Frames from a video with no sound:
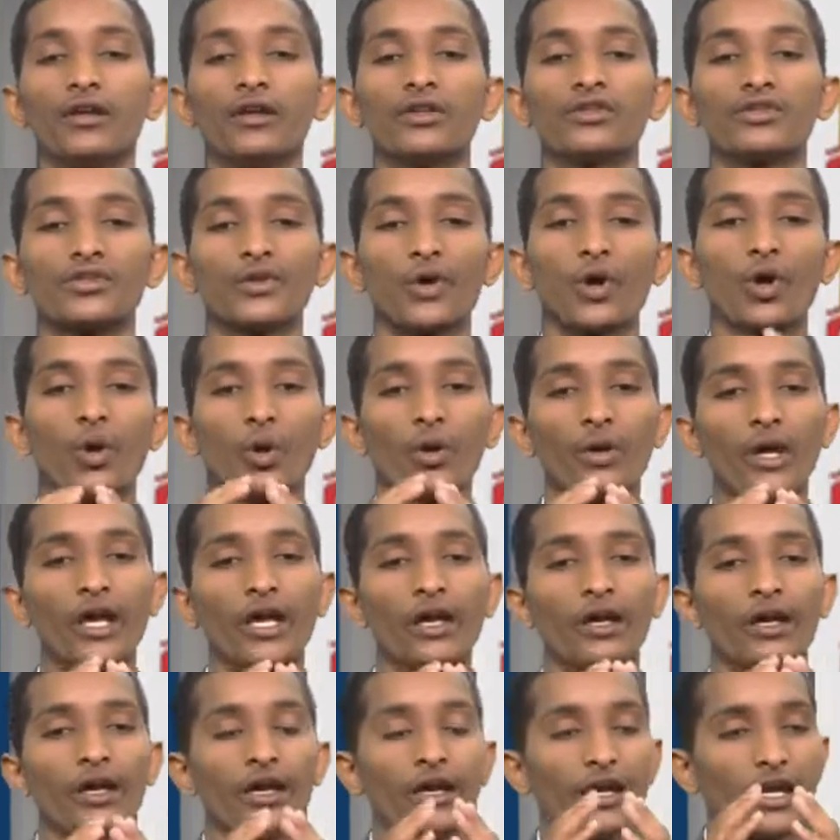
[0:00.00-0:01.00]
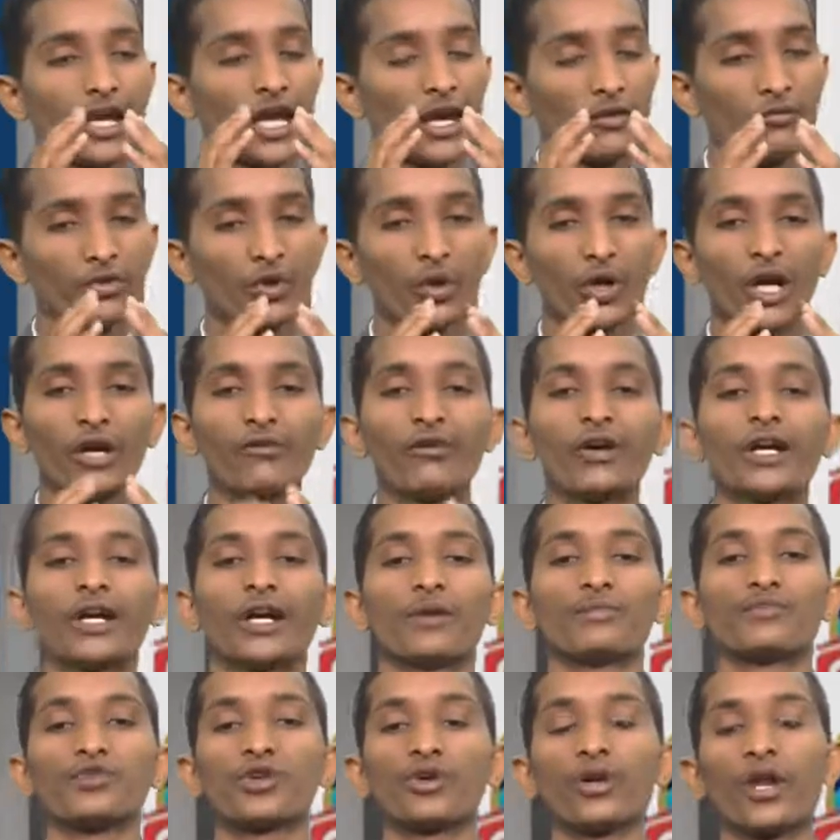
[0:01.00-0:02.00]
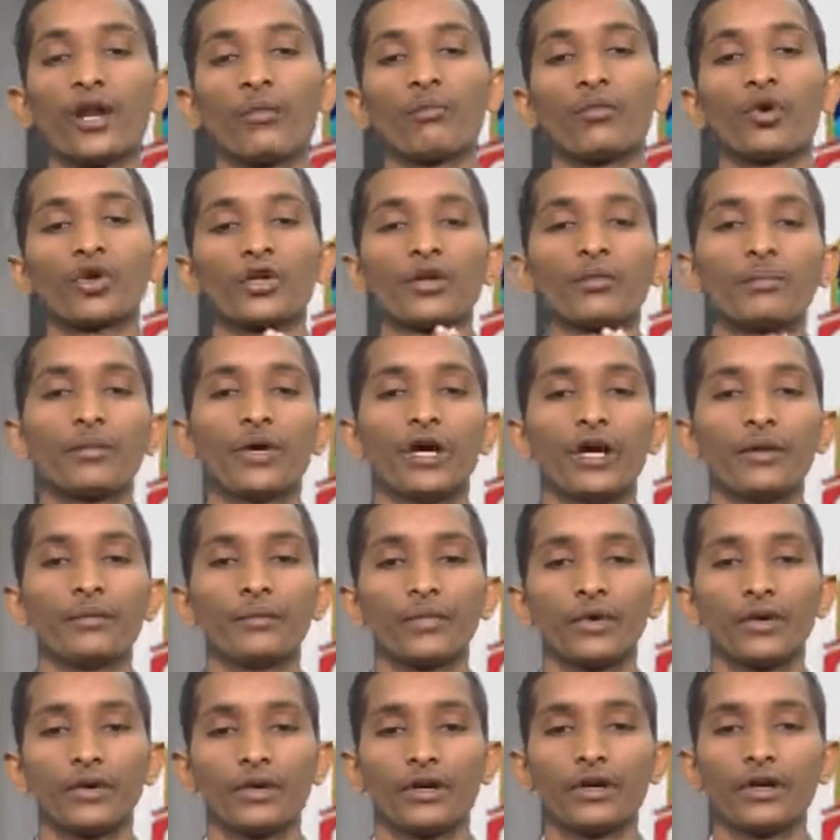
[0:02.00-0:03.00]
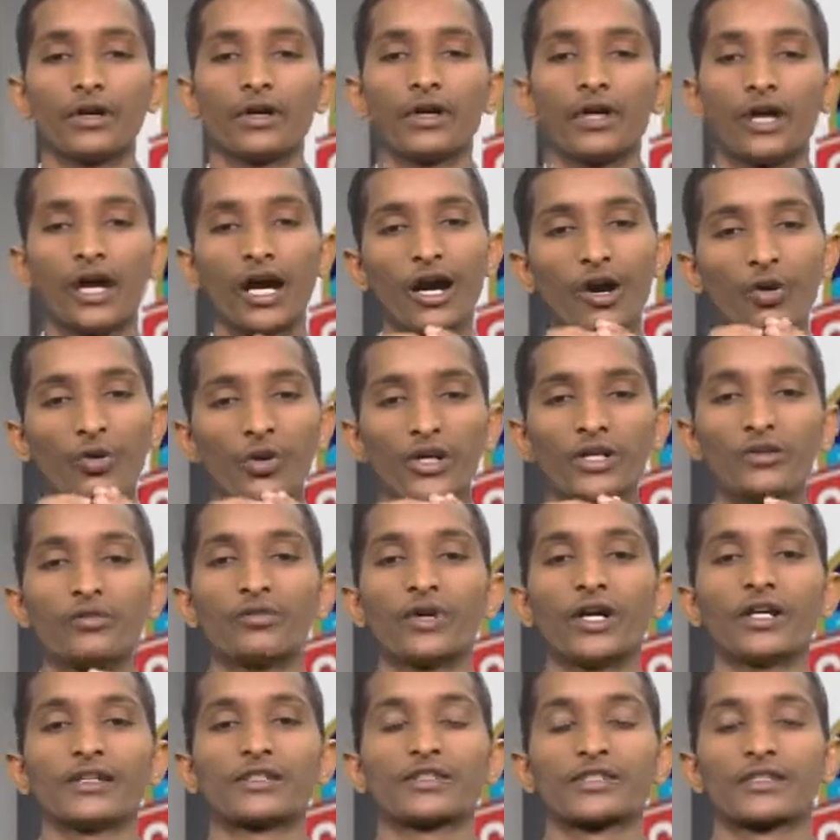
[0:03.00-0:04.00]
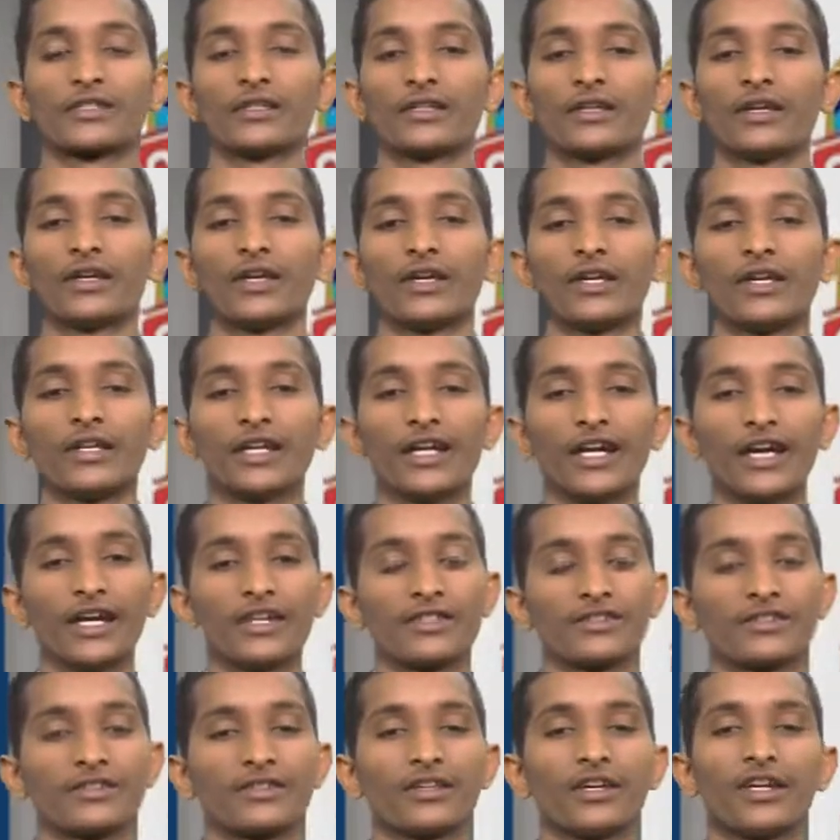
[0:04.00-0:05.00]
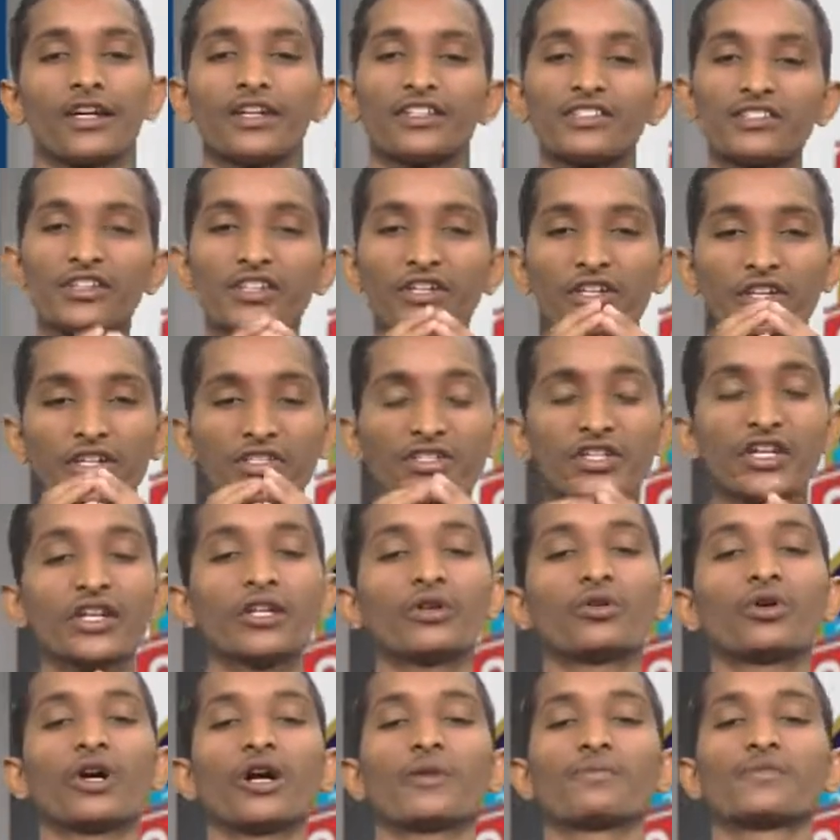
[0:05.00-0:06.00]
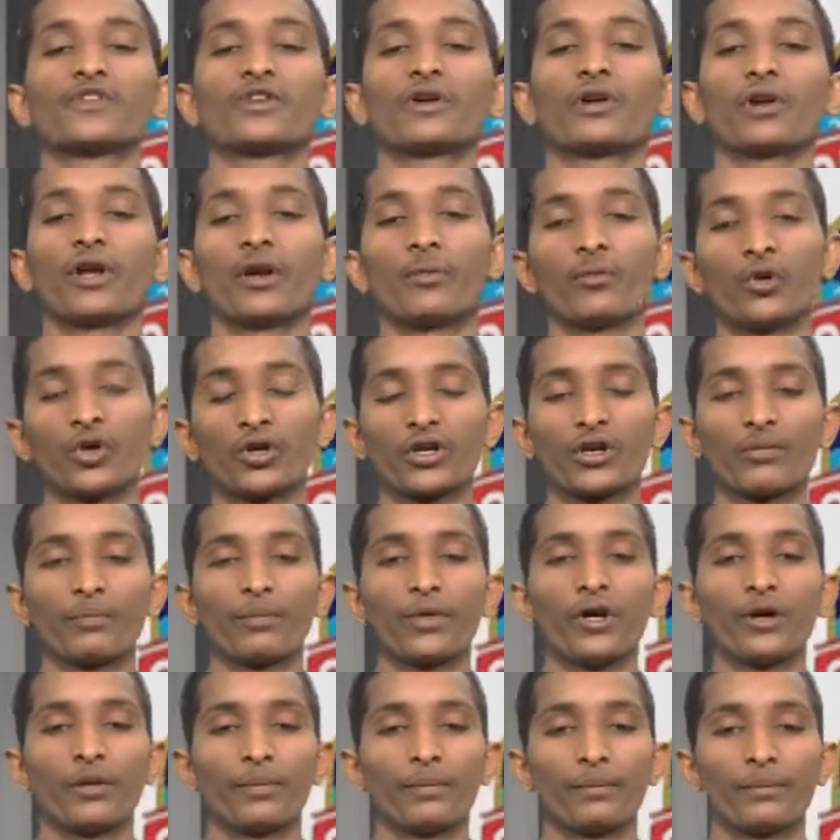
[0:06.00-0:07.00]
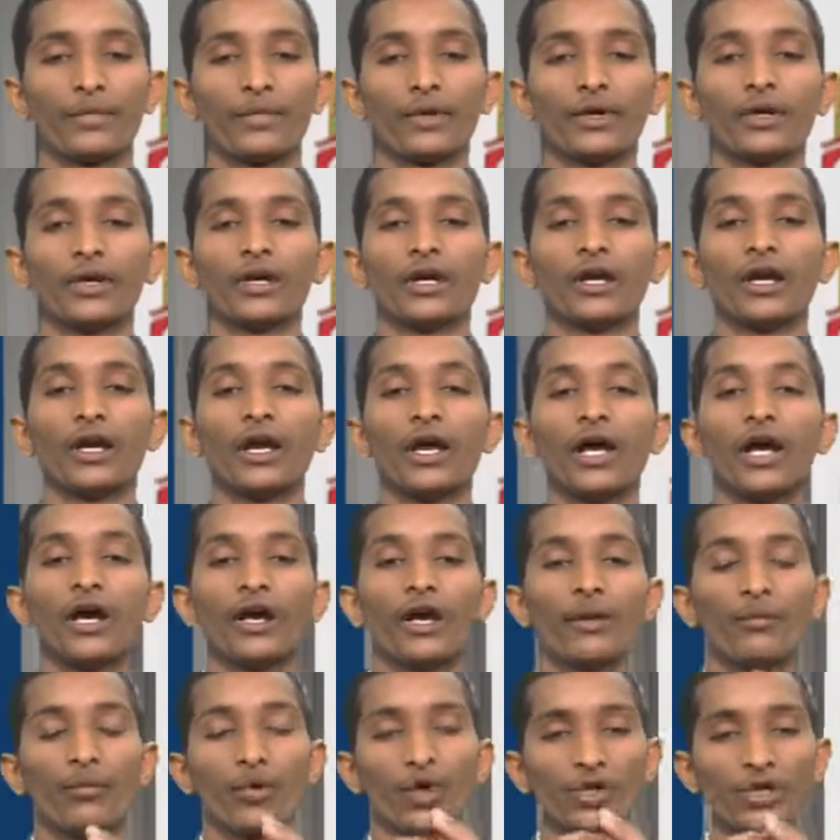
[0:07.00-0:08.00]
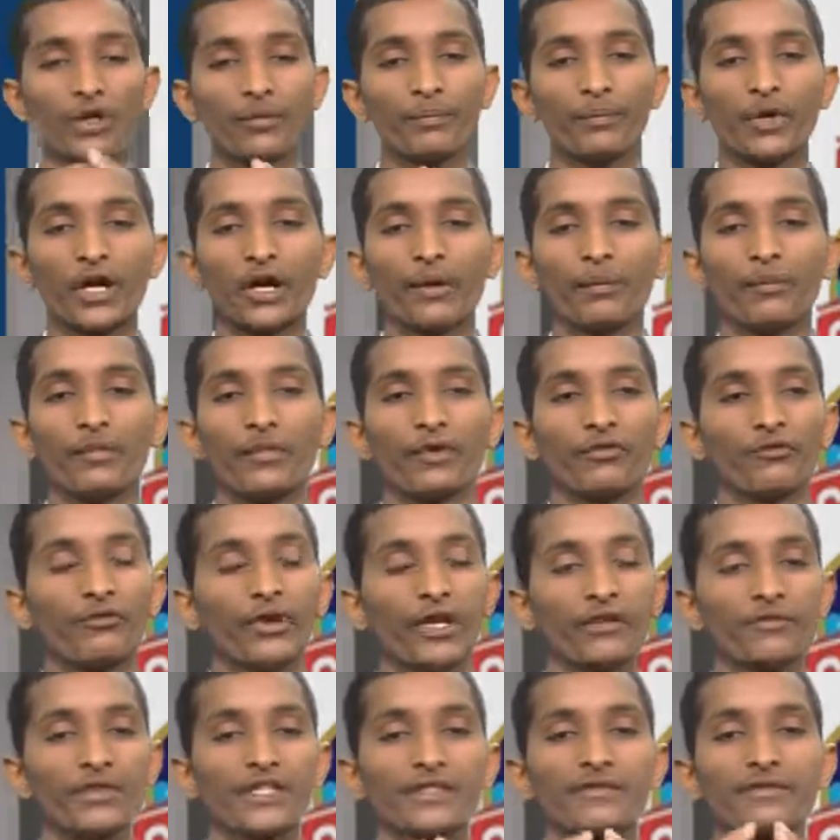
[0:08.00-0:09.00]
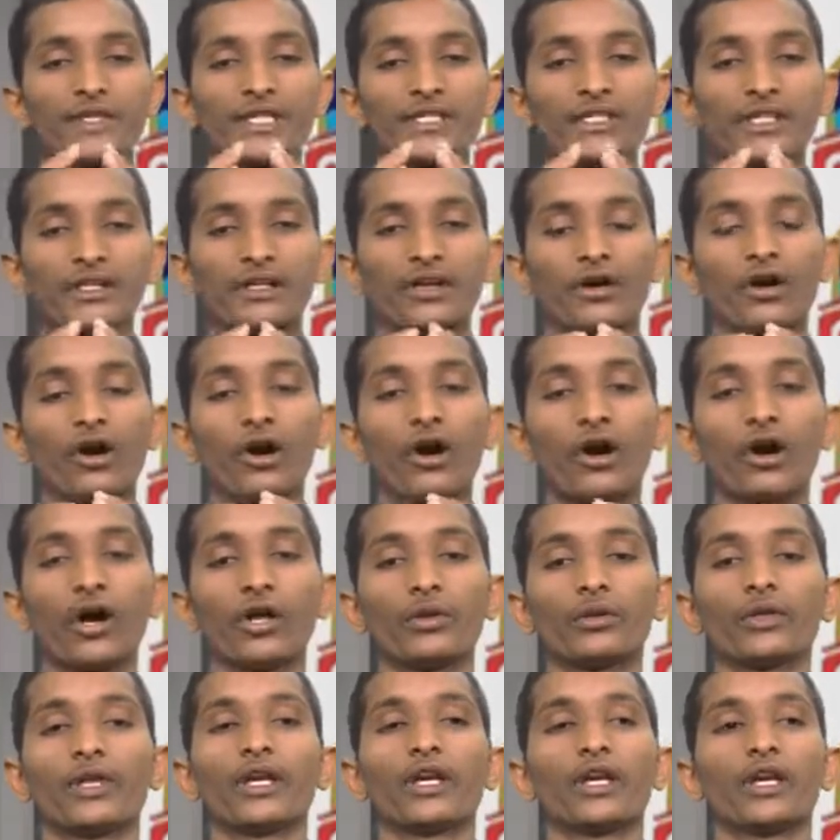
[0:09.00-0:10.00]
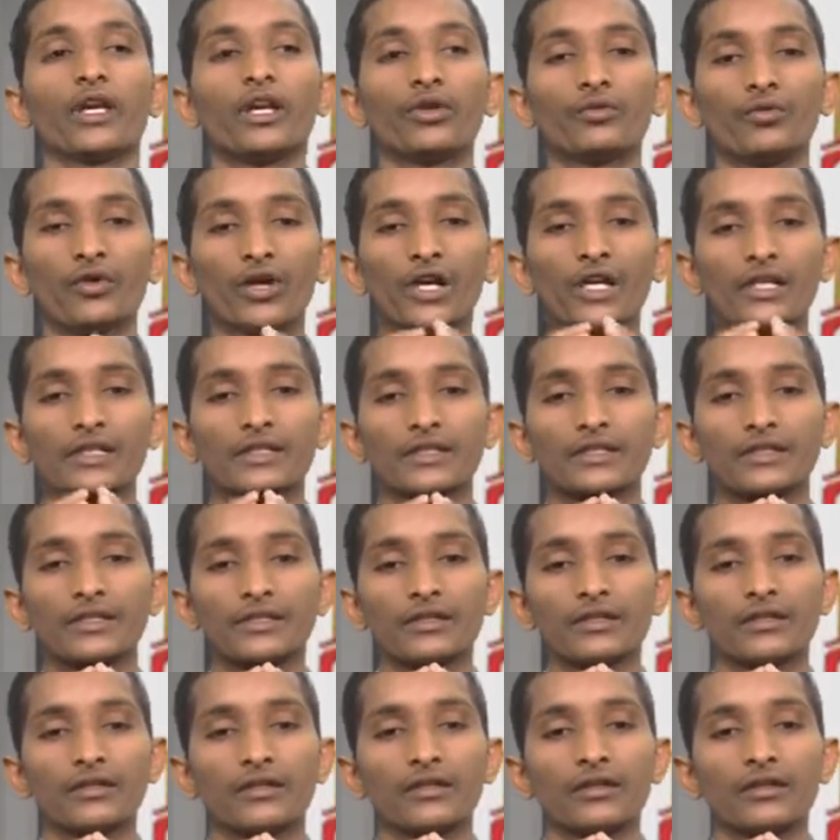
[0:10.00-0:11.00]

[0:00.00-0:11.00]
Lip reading: So have you ever observed a motor pump? How it works? Yes, it is interesting to observe a motor pump. A motor pump, when we switch it on, it works